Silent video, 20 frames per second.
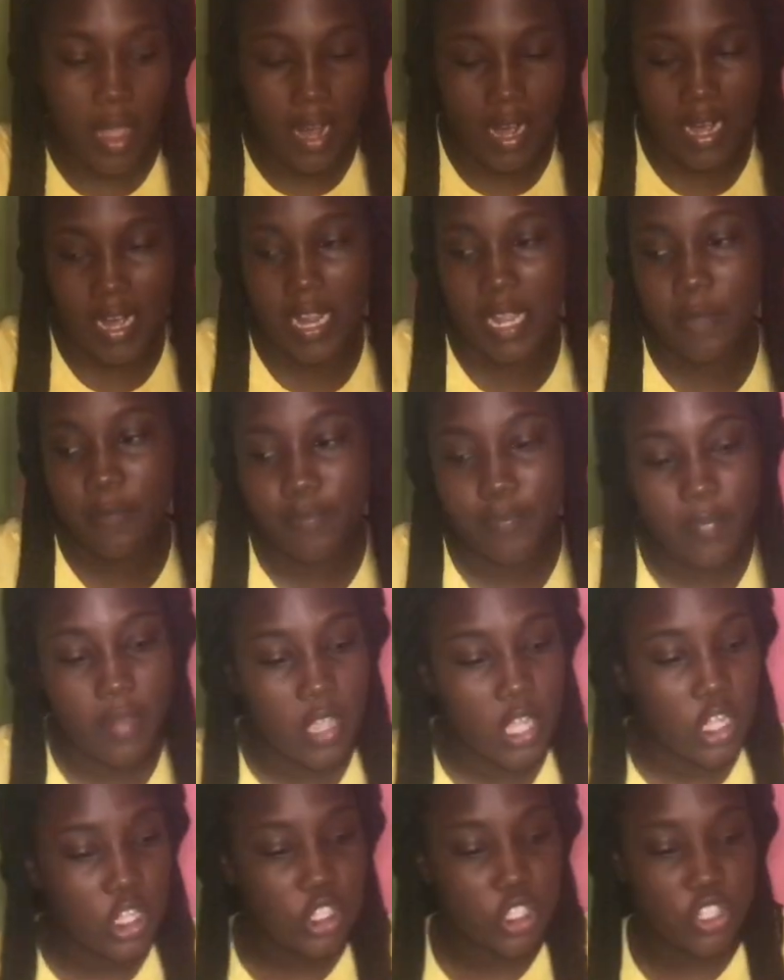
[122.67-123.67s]
Alright.
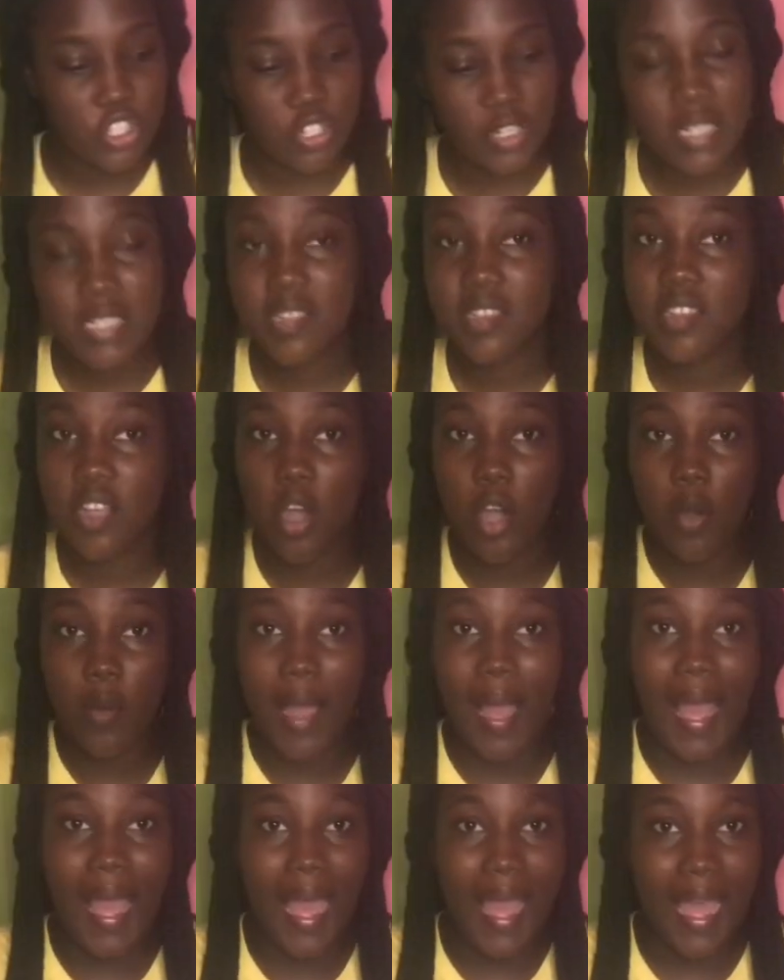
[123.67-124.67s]
So this is how
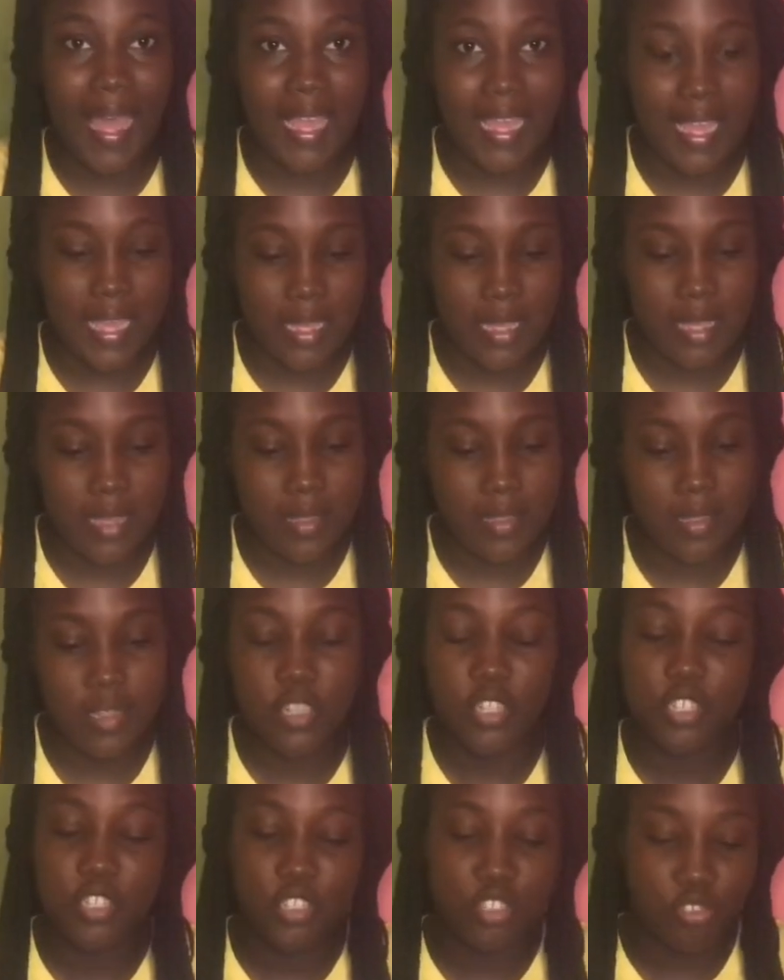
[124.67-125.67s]
I
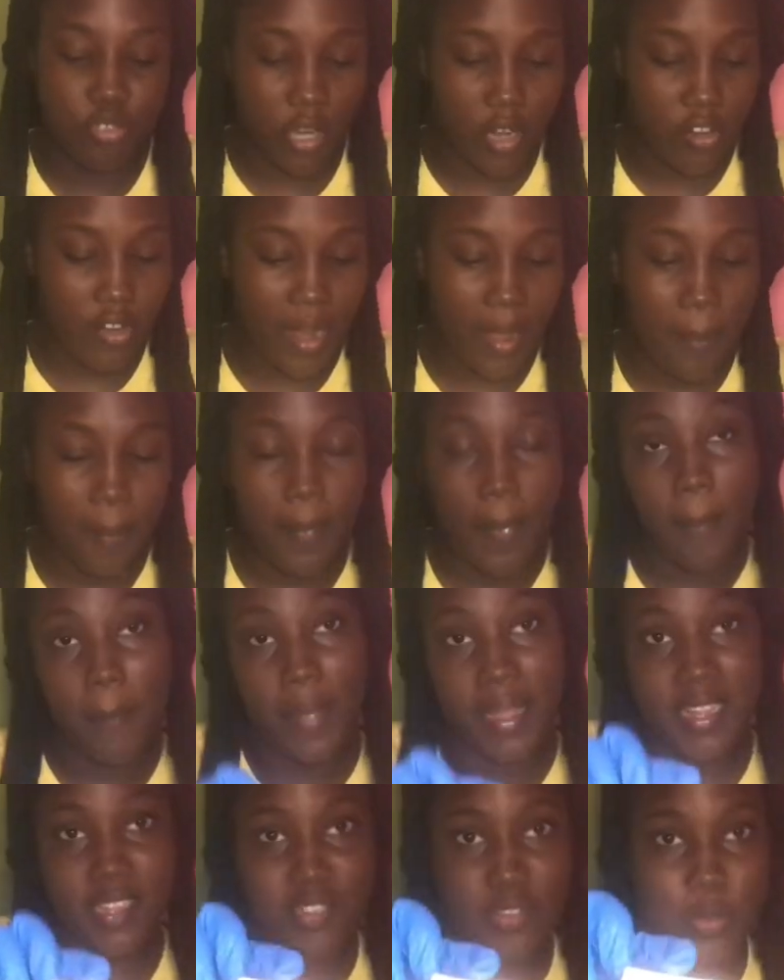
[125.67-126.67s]
shrink wrap
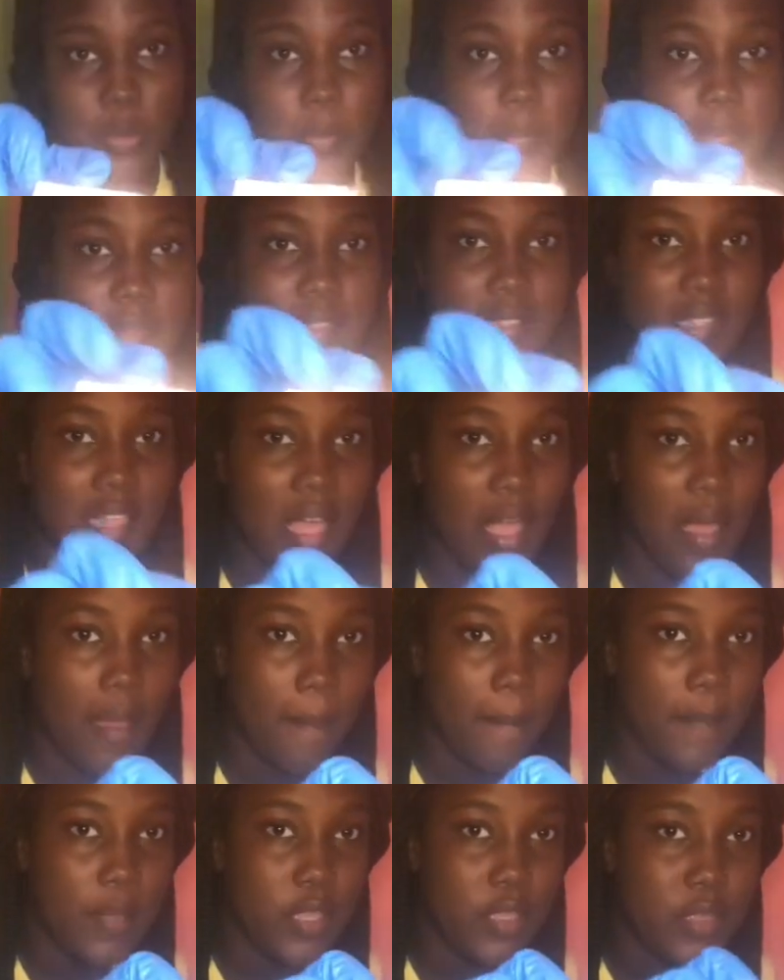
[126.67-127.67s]
my soaps
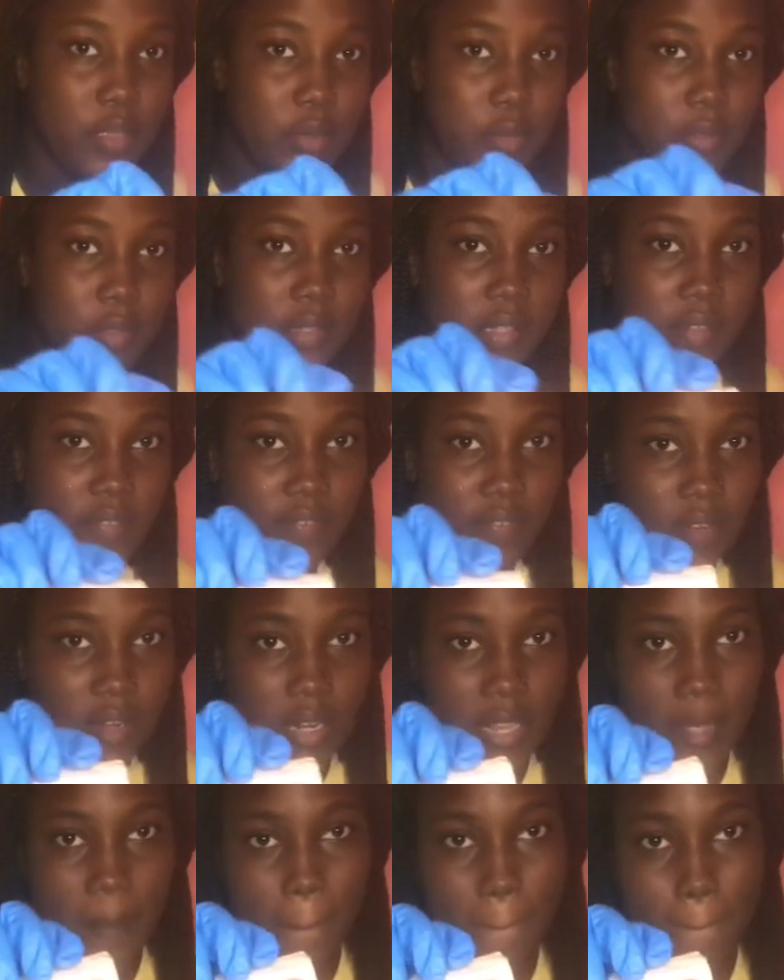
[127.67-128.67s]

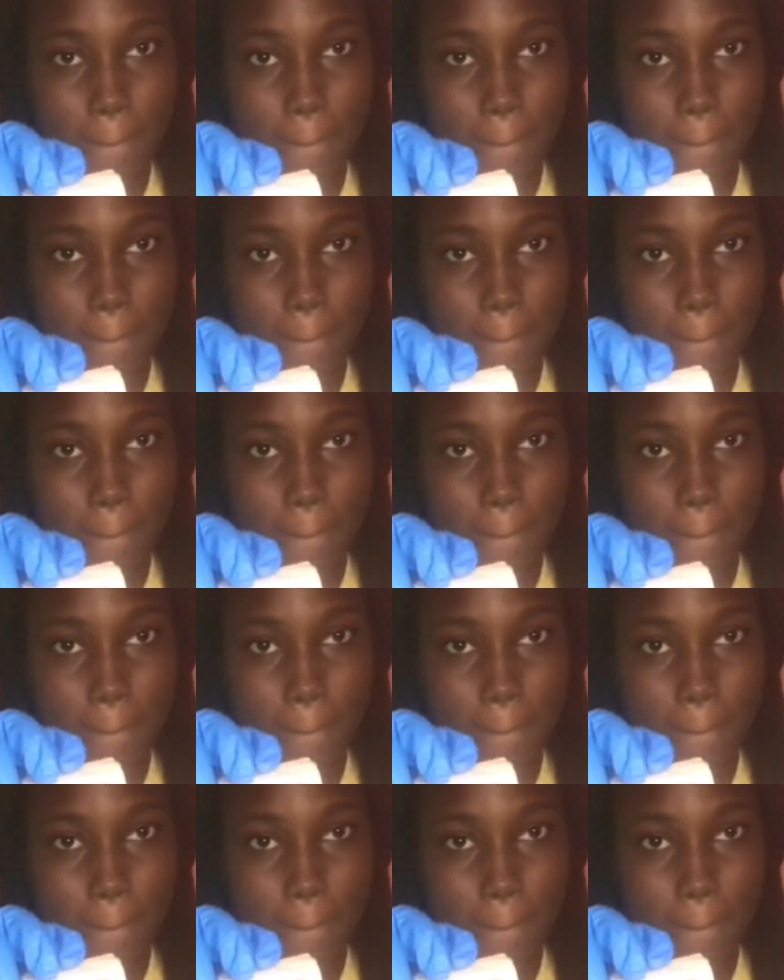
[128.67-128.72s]
beautifully.